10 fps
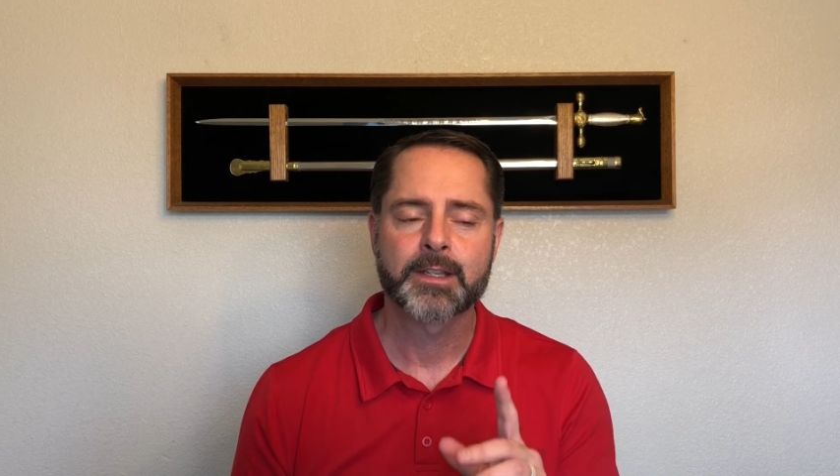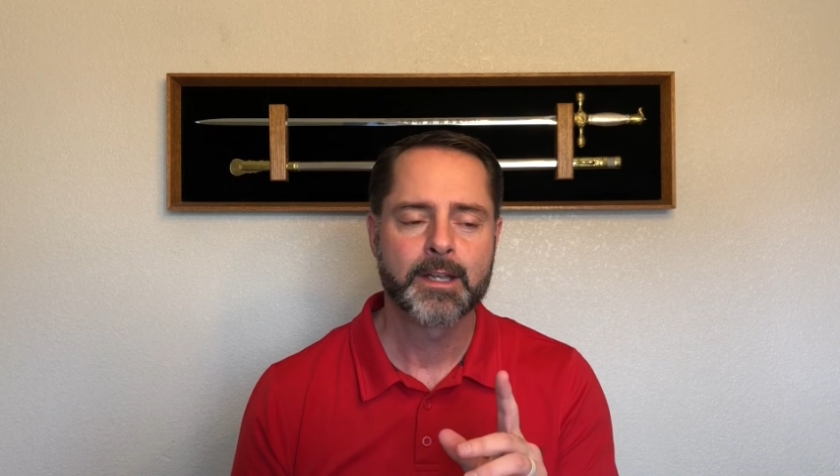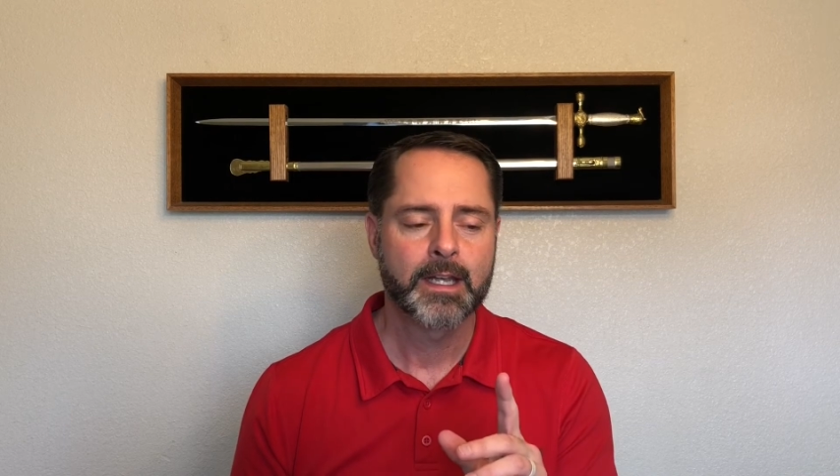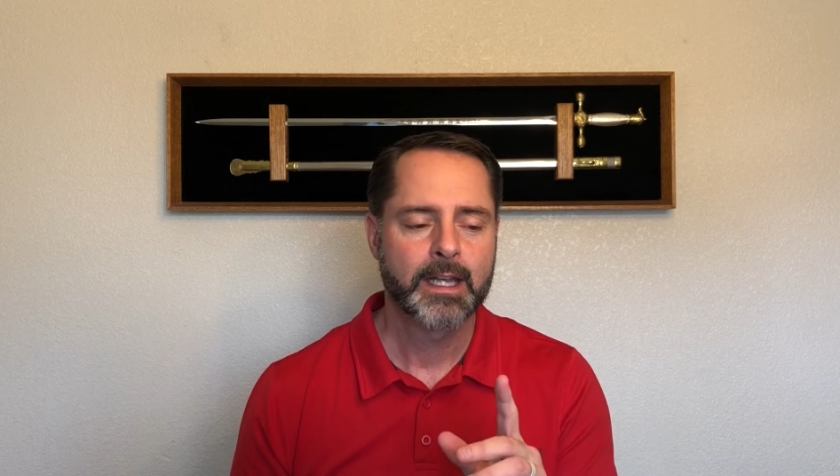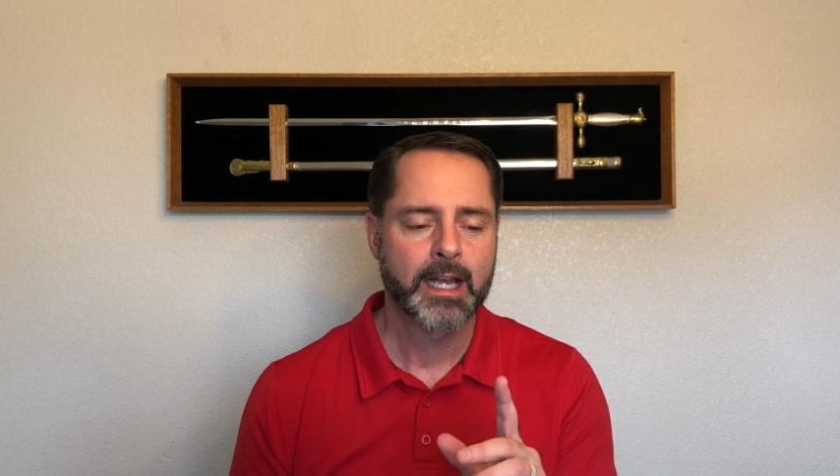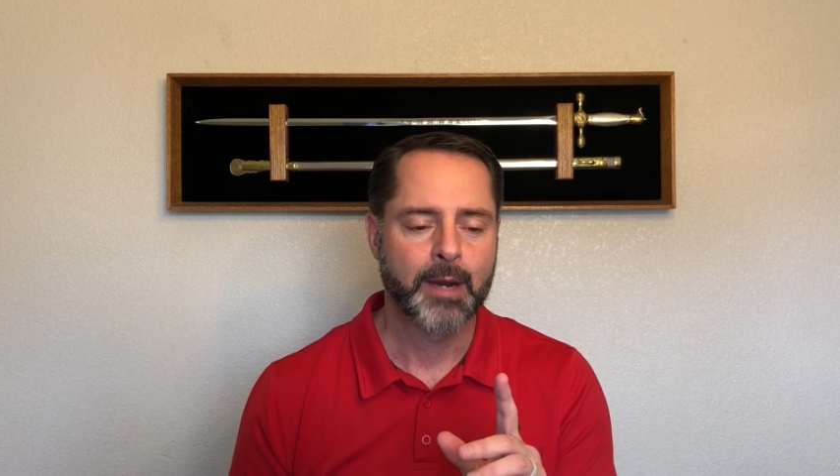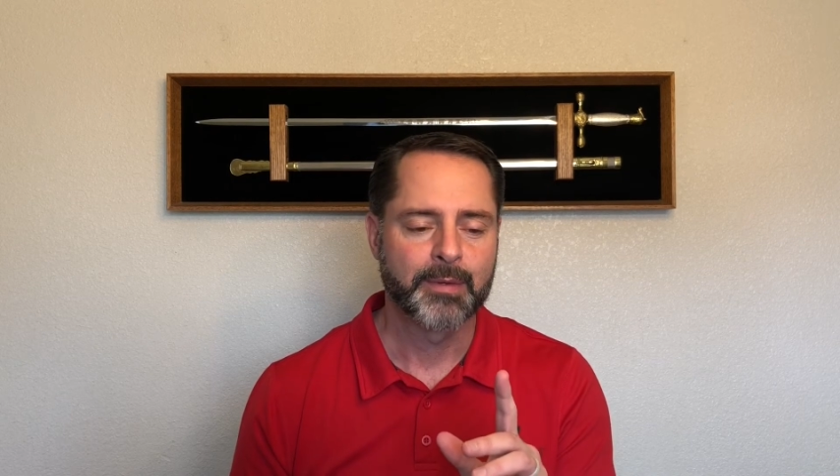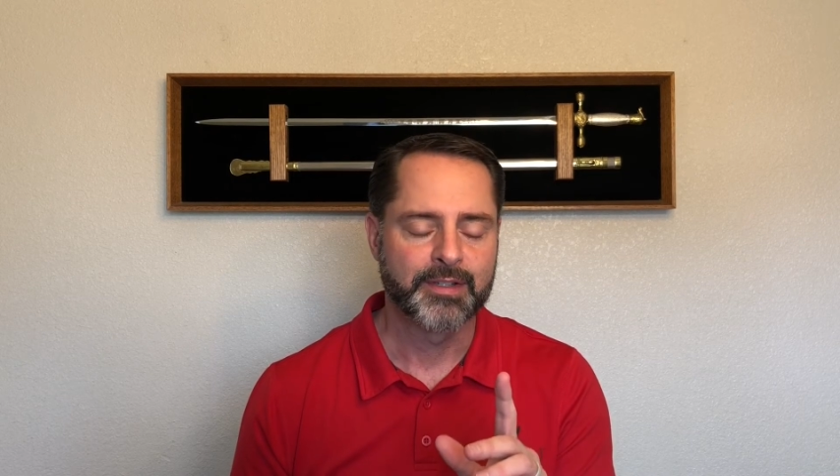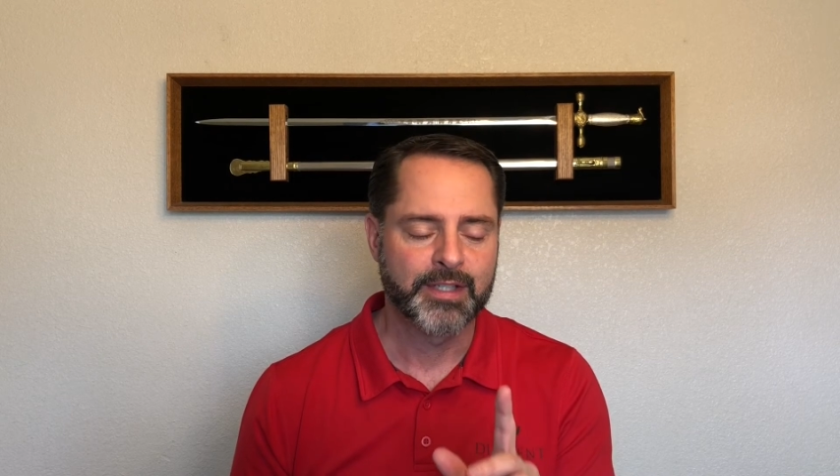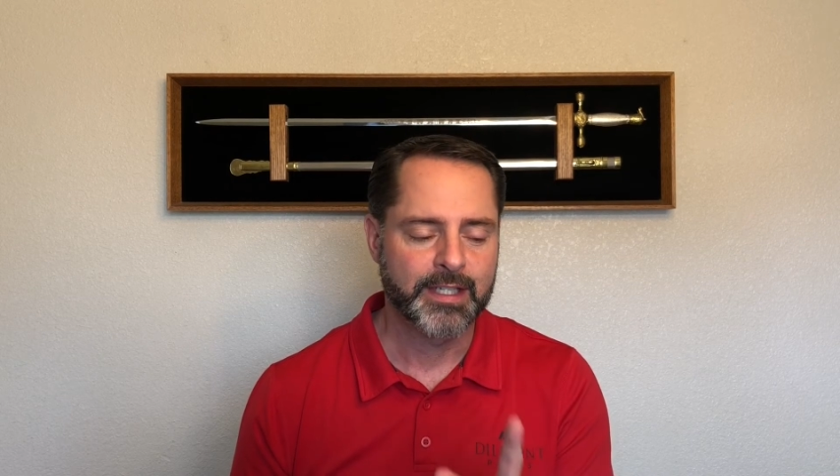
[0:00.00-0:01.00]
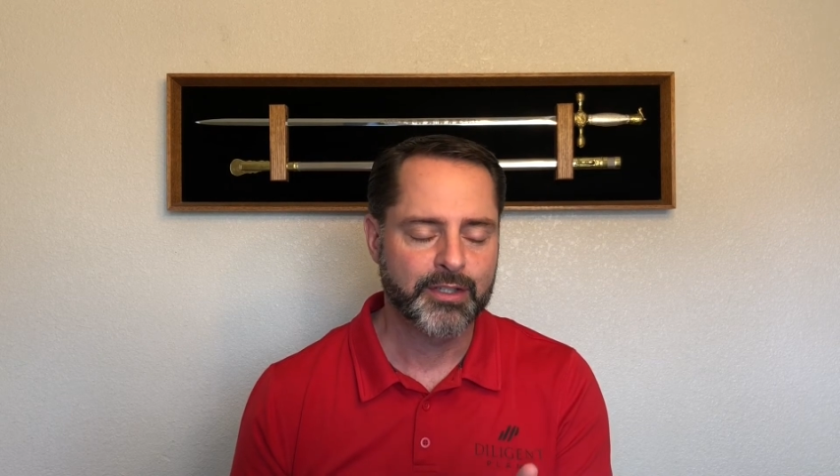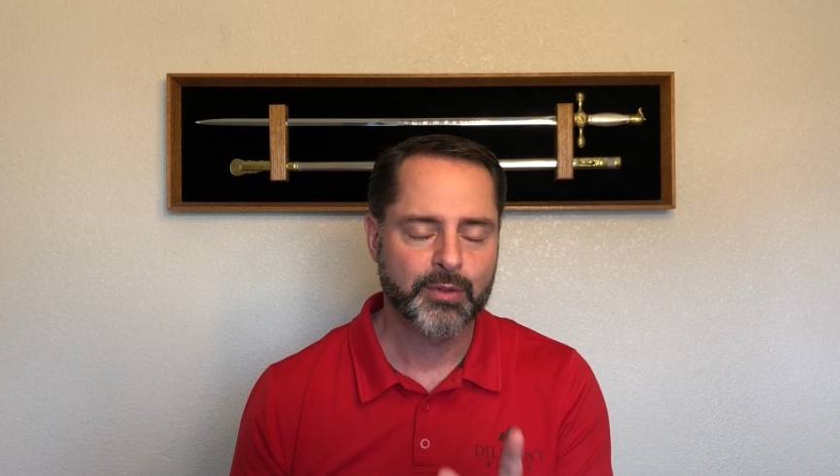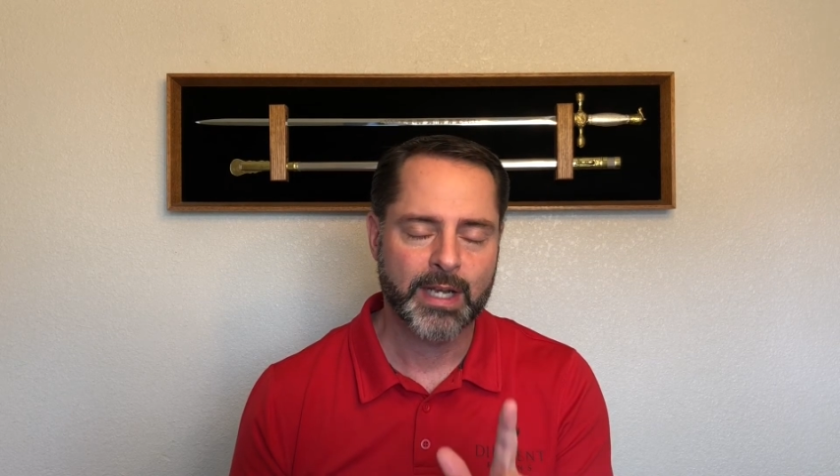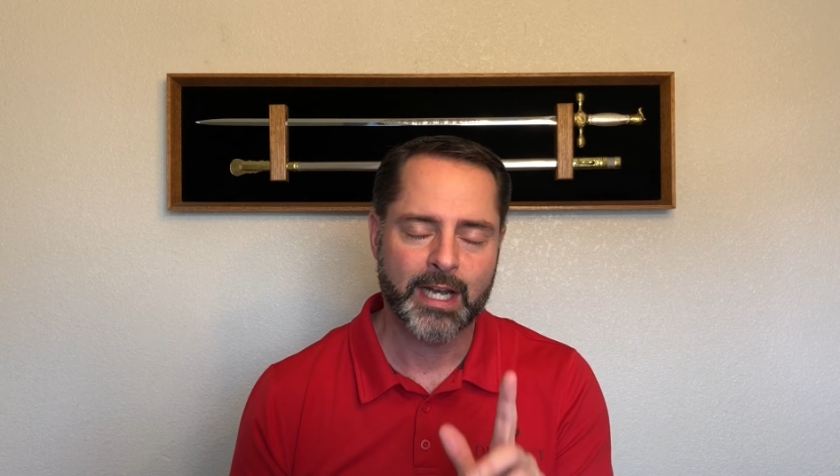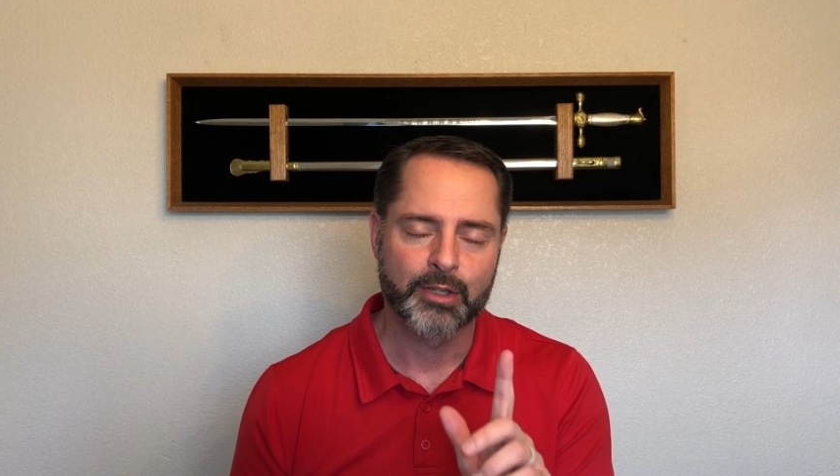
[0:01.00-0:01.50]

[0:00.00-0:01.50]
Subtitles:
I'm going to teach you how